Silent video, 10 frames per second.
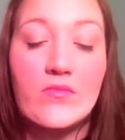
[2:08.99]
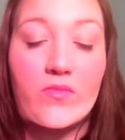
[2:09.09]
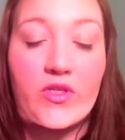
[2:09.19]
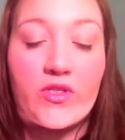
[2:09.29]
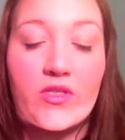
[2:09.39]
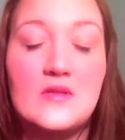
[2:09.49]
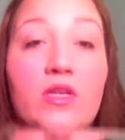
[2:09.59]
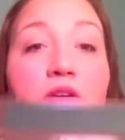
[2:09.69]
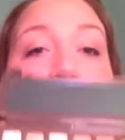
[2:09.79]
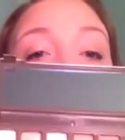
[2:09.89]
Where is it?
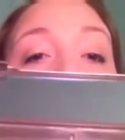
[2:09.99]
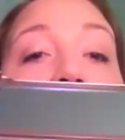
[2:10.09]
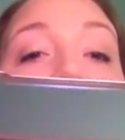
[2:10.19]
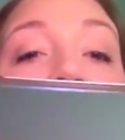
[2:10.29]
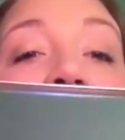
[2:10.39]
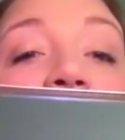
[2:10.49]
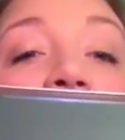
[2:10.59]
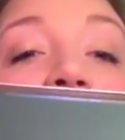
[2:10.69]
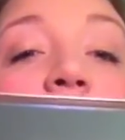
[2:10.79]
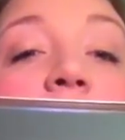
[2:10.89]
There it is. Tease.
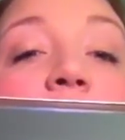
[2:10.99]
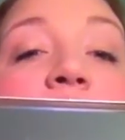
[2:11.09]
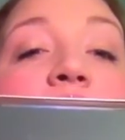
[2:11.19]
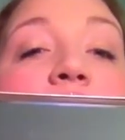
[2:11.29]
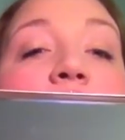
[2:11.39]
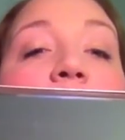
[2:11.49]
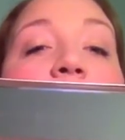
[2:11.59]
Right there.